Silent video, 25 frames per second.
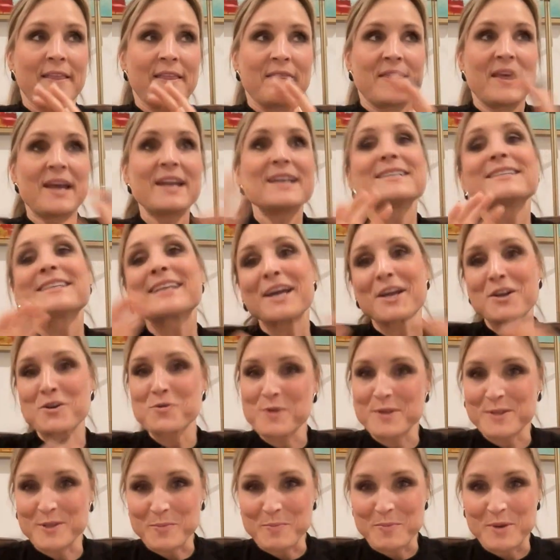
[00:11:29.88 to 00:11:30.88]
that is kind
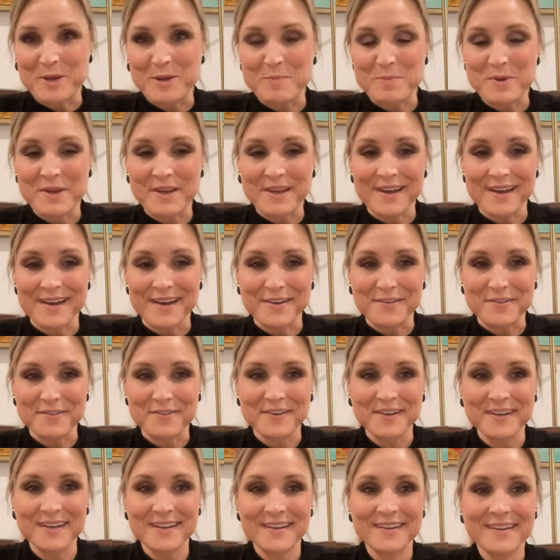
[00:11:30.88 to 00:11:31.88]
of what the PPF
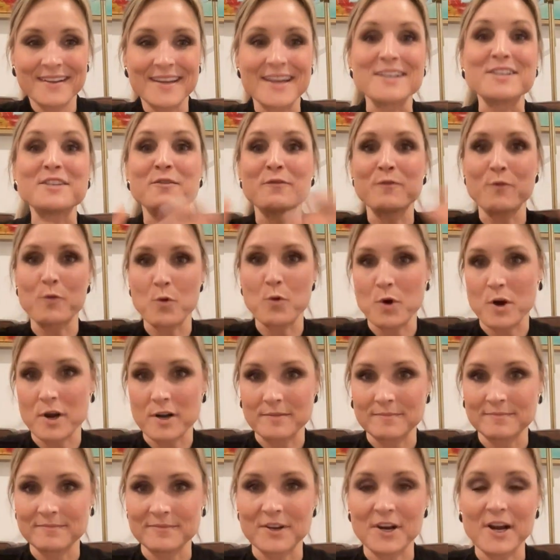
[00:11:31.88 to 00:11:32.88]
is
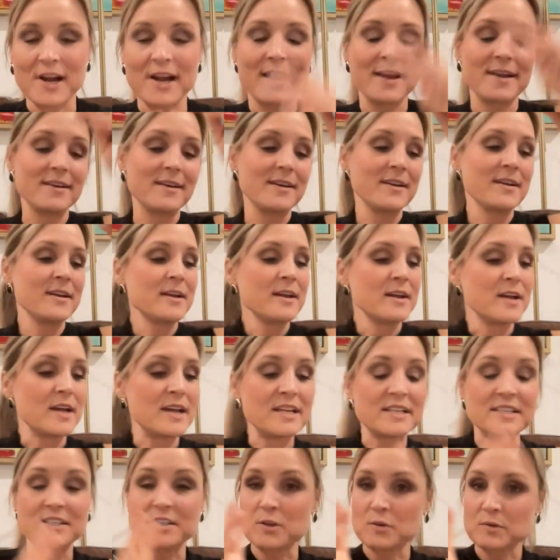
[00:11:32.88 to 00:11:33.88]
for, all right?
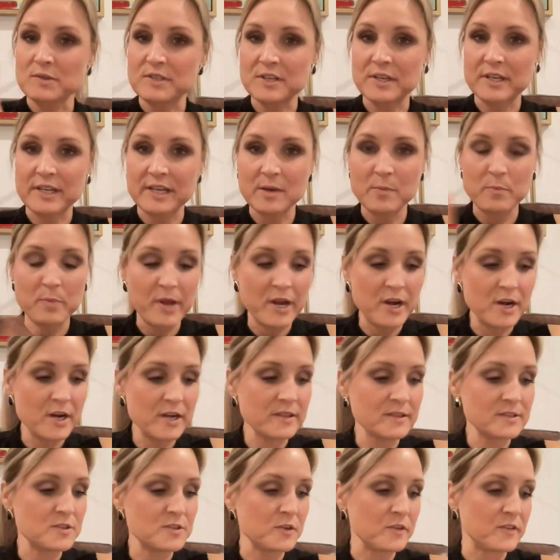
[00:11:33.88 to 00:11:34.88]
And so
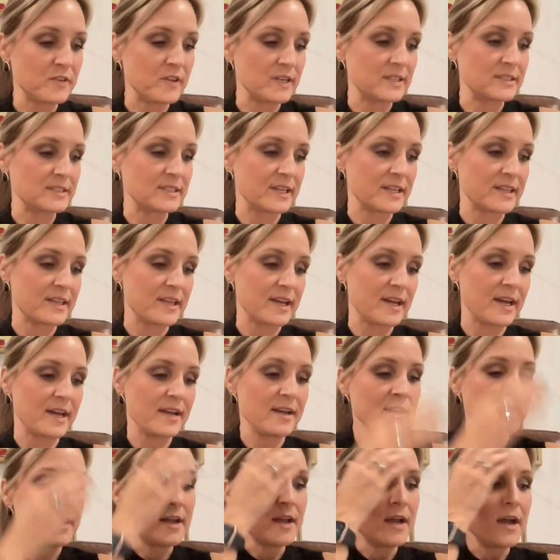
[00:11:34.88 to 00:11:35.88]
comparing two things like
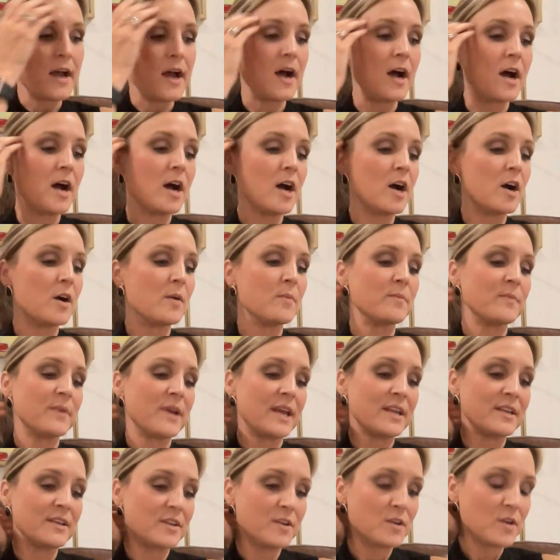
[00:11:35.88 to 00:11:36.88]
that.
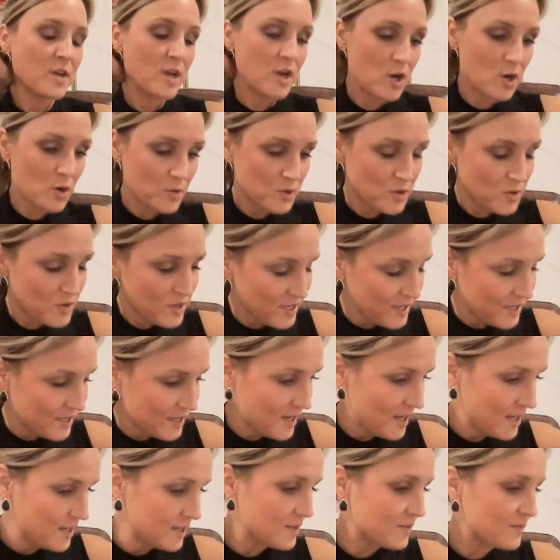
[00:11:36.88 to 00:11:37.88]
And, you know, you can
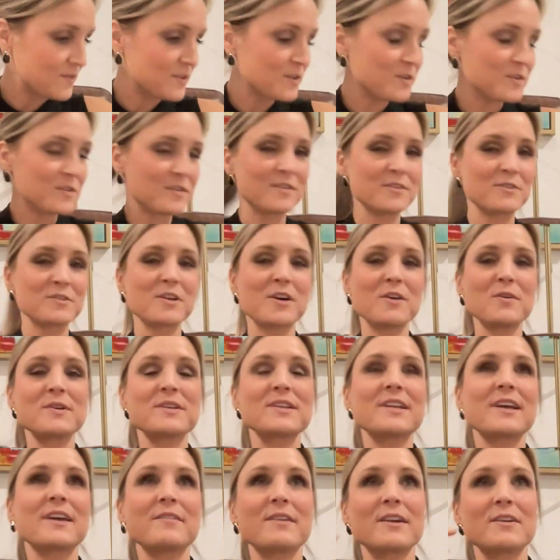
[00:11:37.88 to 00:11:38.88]
kind of, there's
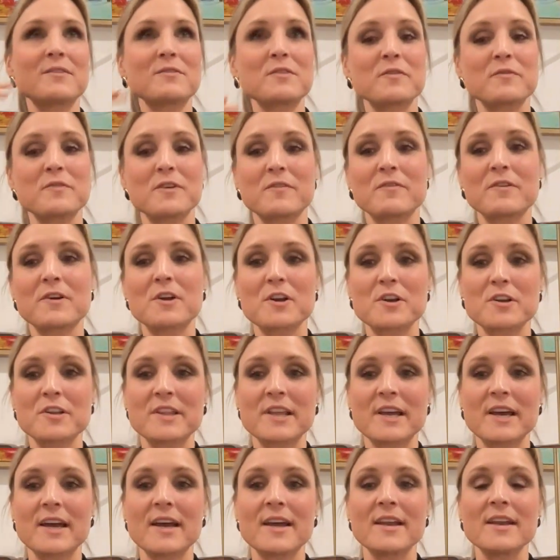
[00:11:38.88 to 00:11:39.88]
always, I don't know if y'all have
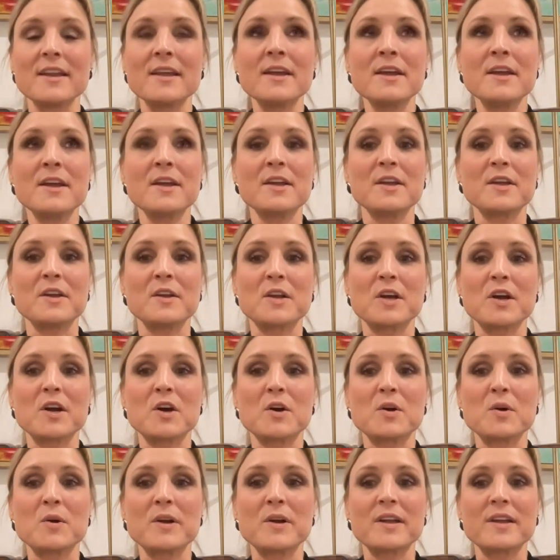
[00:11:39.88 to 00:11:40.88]
heard that, you
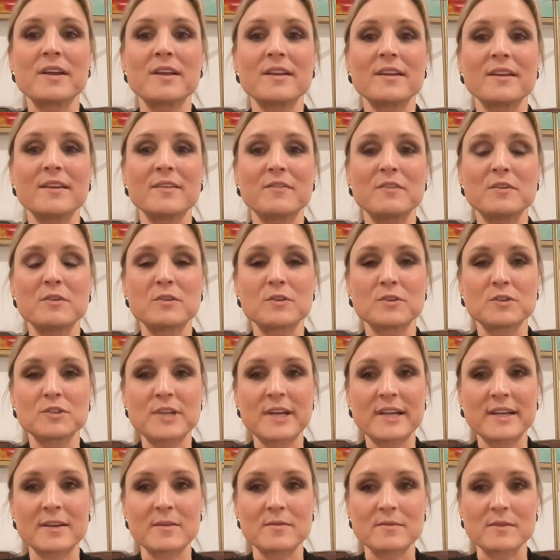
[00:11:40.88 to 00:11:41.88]
know, if you
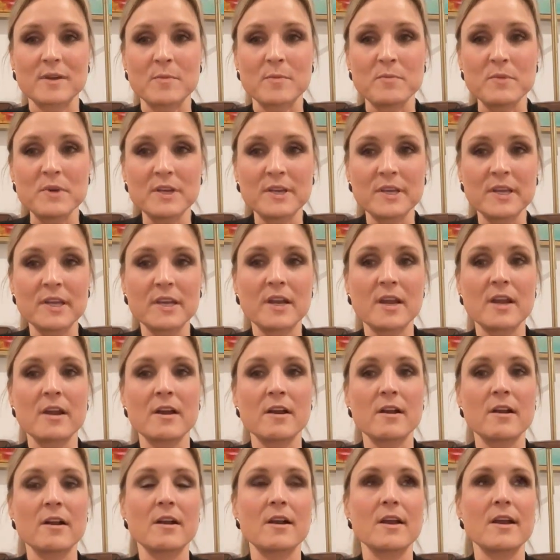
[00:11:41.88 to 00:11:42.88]
take a
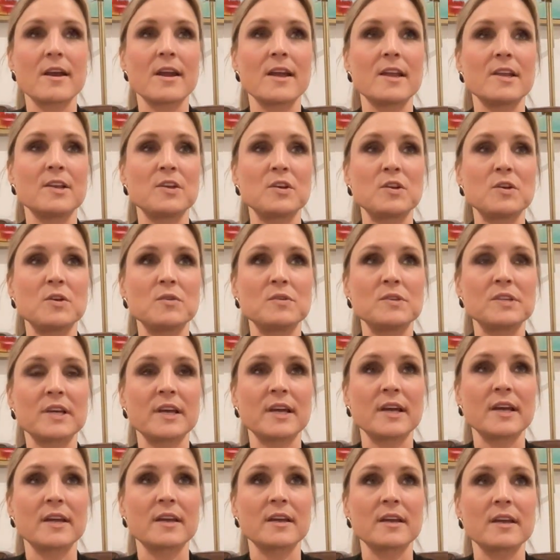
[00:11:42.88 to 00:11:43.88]
millionaire and you
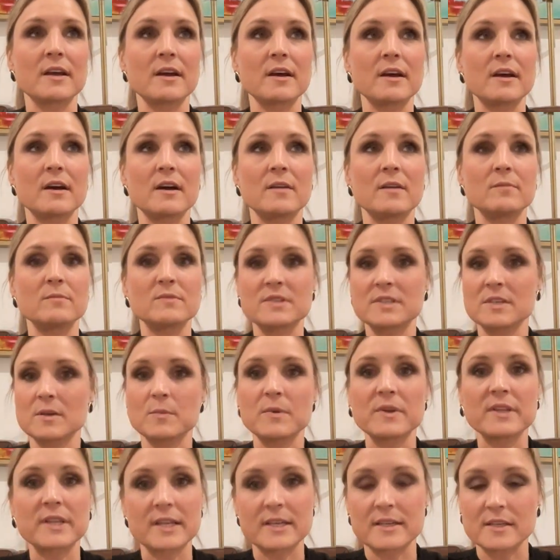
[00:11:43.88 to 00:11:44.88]
take
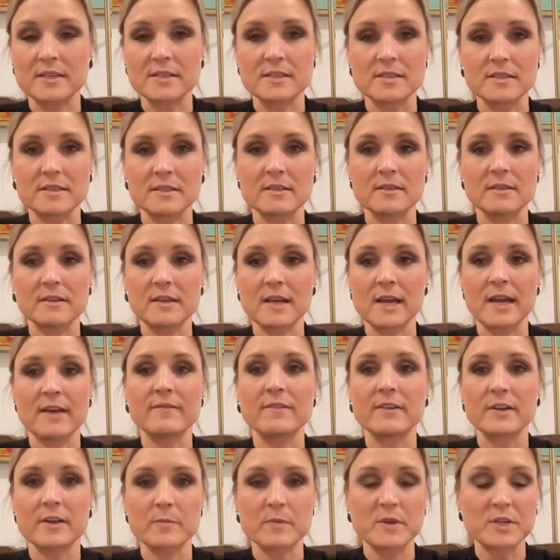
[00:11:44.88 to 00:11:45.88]
someone that doesn't
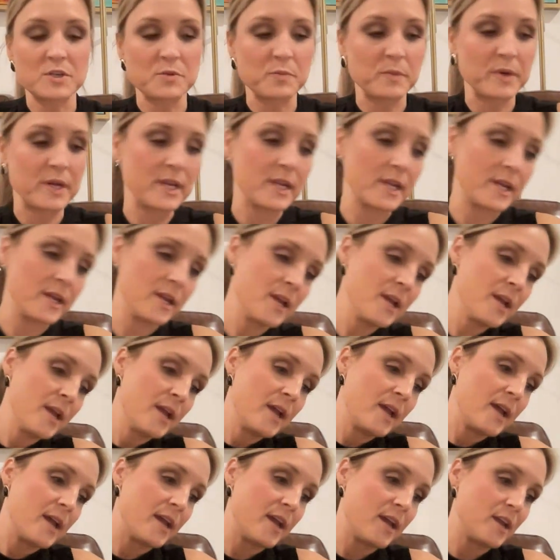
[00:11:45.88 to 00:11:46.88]
have very much money
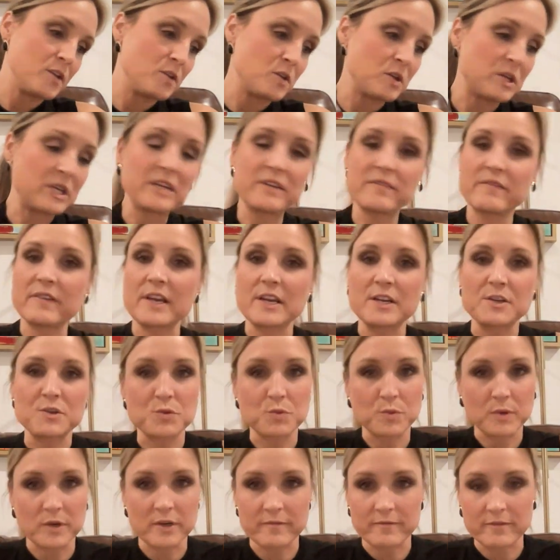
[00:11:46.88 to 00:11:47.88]
and you give
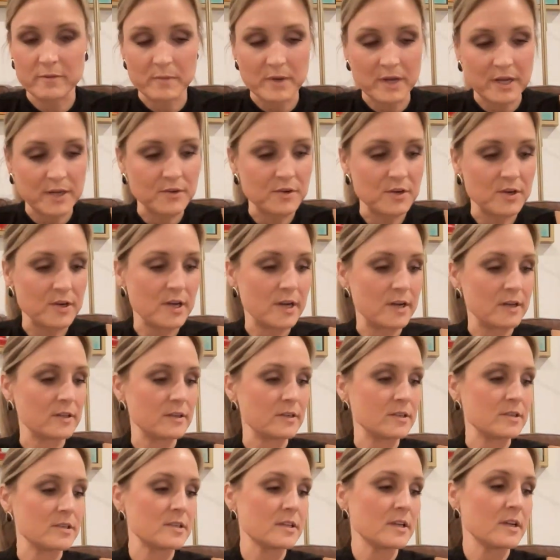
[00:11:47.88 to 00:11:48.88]
each one of them
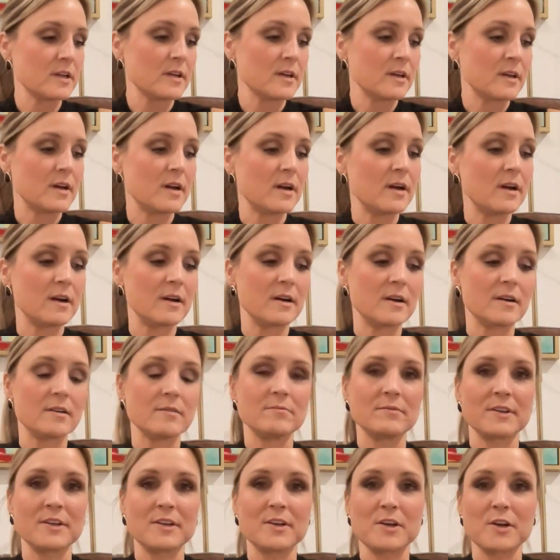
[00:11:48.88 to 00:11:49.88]

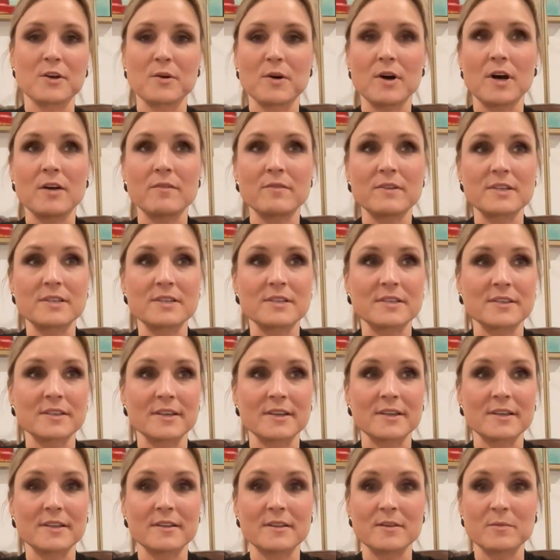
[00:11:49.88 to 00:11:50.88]
$100, you know,
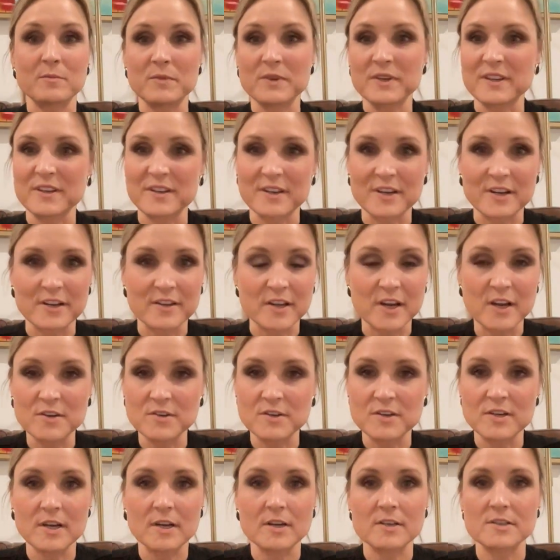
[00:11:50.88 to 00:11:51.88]
obviously the millionaire, the
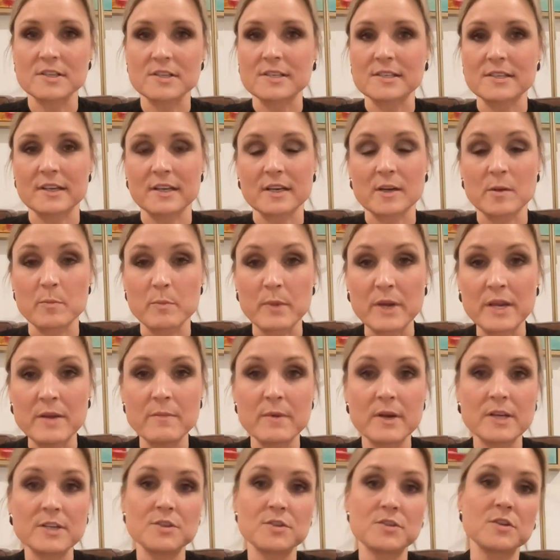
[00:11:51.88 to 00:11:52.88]
$100 isn't going to
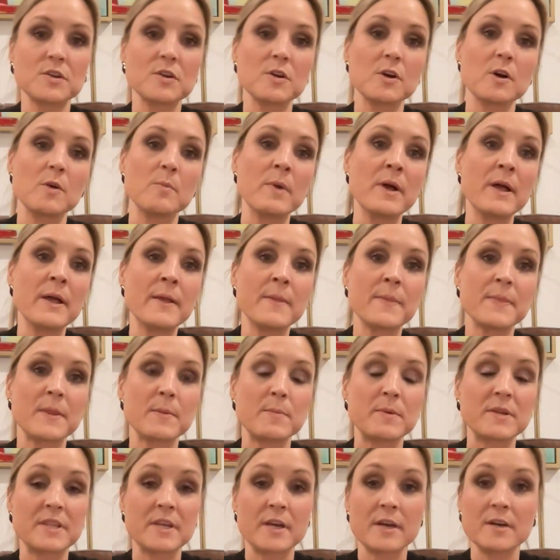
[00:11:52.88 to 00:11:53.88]
mean much to them,
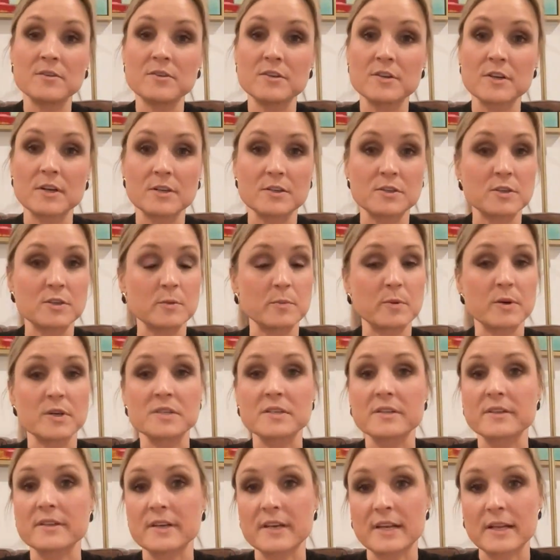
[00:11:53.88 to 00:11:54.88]
but the $100 to the
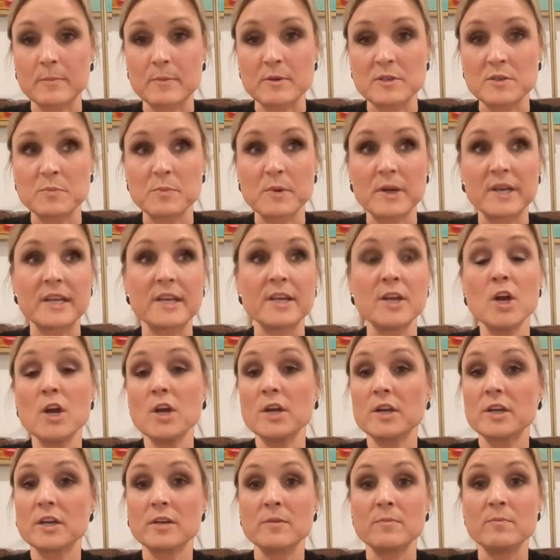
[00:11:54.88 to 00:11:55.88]
person that doesn't have much money
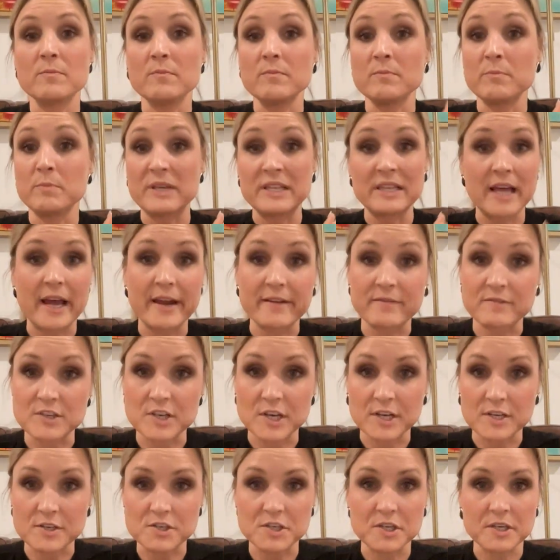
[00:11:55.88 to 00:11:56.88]
could be
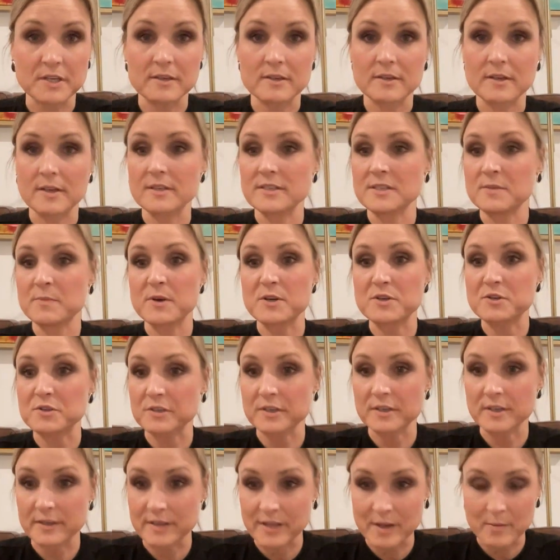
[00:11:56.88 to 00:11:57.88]
life-changing,
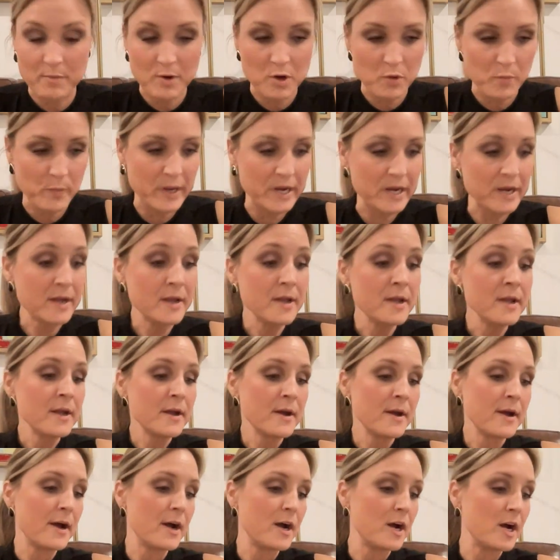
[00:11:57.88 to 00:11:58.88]
especially in that moment.
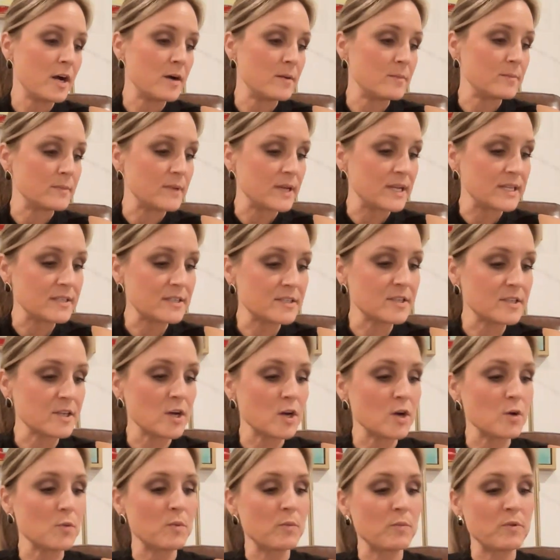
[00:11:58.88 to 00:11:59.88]
And
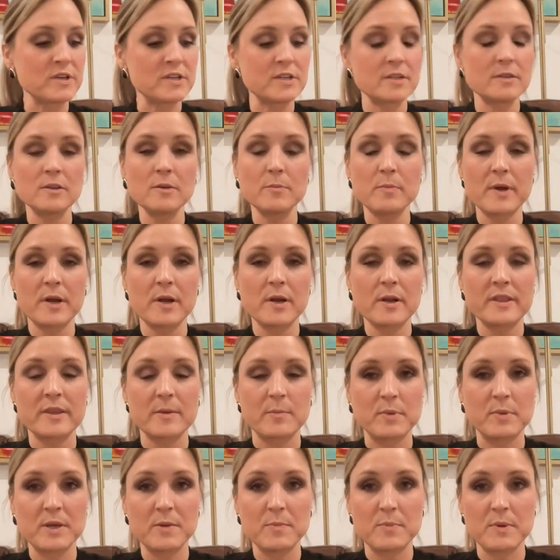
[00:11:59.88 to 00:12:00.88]
so when we look back at
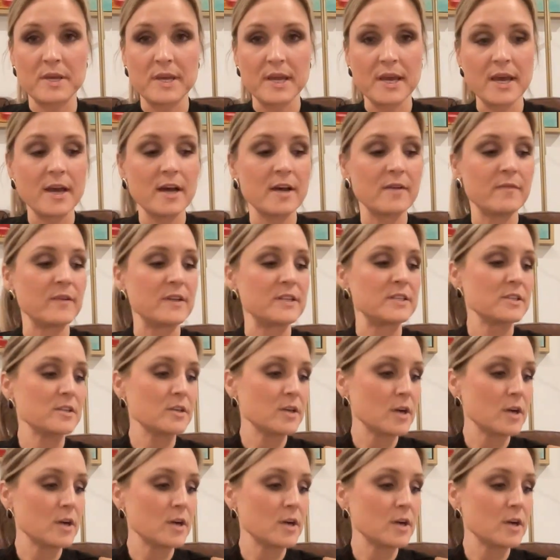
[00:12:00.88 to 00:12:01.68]
the PPF, it's